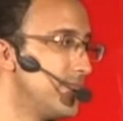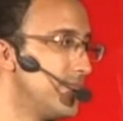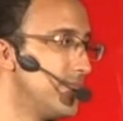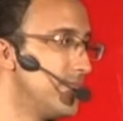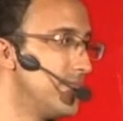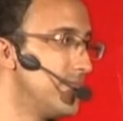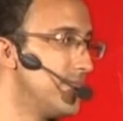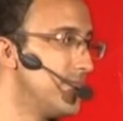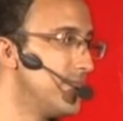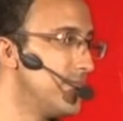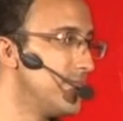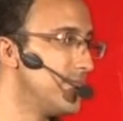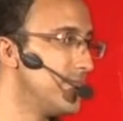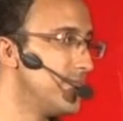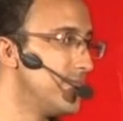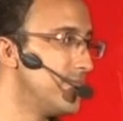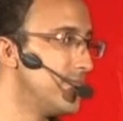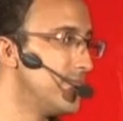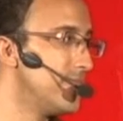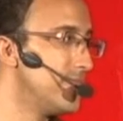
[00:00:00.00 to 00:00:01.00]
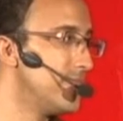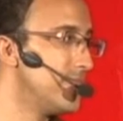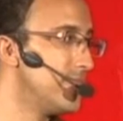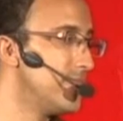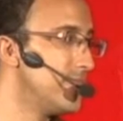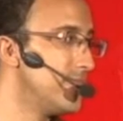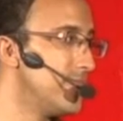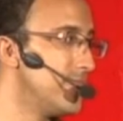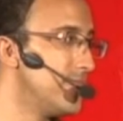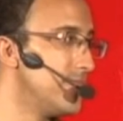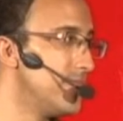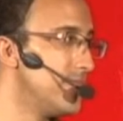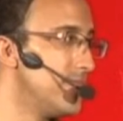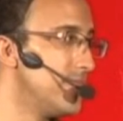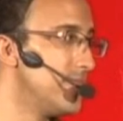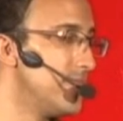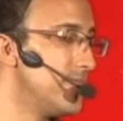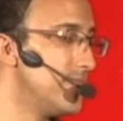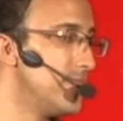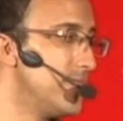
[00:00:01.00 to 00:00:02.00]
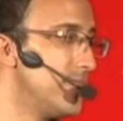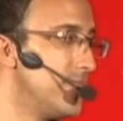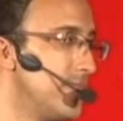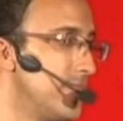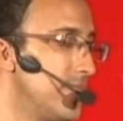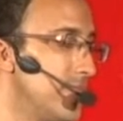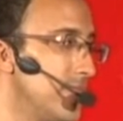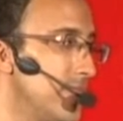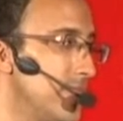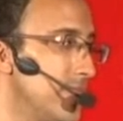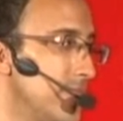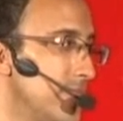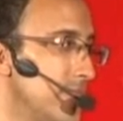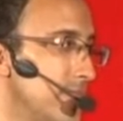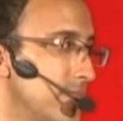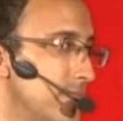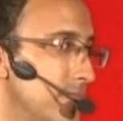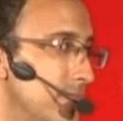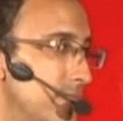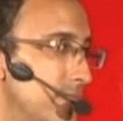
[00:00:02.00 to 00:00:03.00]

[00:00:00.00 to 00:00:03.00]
The person shown says nothing.